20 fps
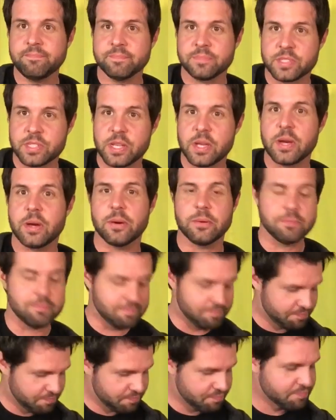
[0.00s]
So,
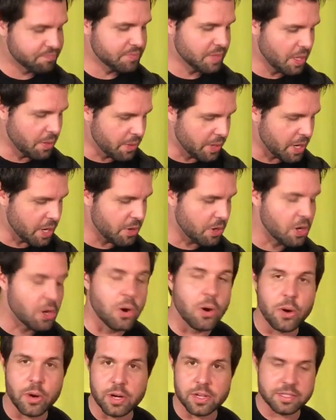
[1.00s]
here we go,
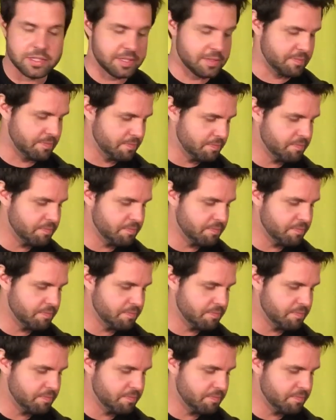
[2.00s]
chorus.